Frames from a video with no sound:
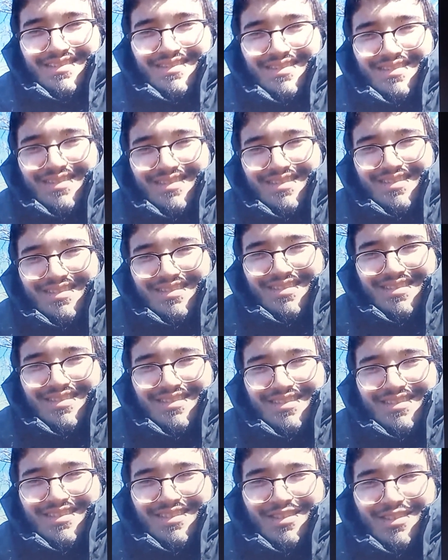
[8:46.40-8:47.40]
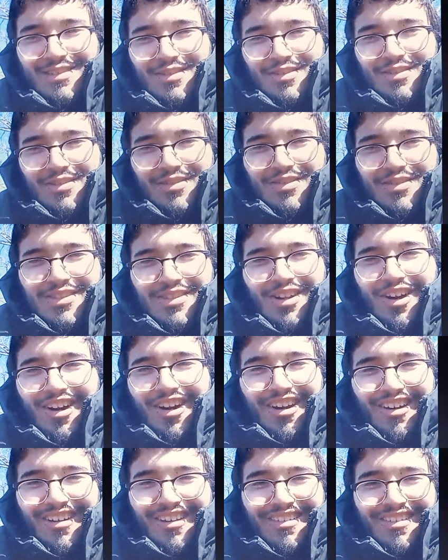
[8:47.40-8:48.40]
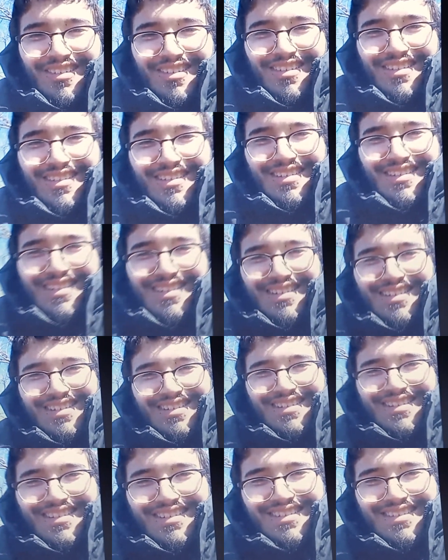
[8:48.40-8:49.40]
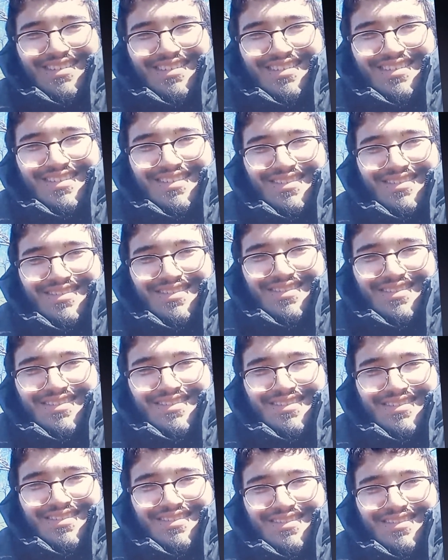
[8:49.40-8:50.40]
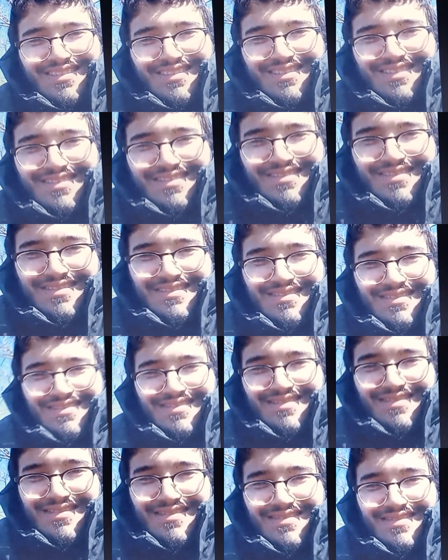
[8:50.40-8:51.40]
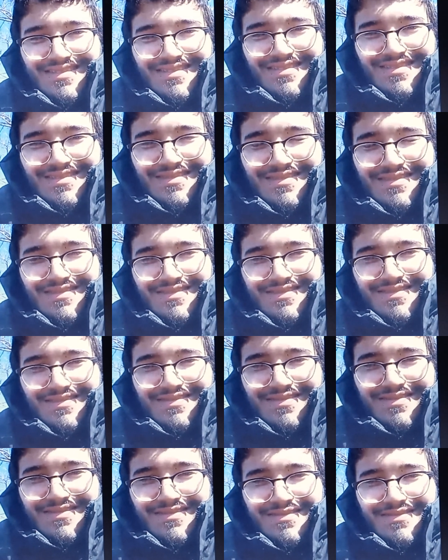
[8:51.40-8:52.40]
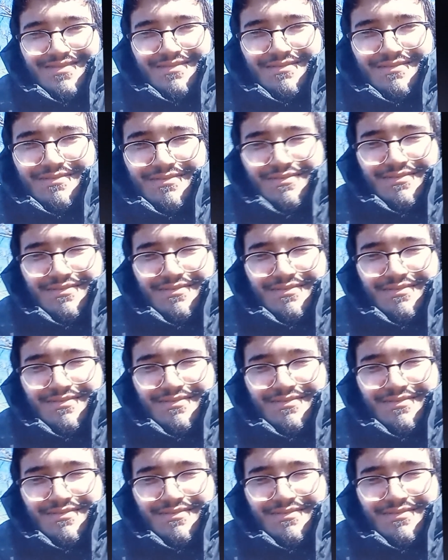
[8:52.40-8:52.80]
Stooges? No. Oh, come on now. I mean, people call me a stooge all my life.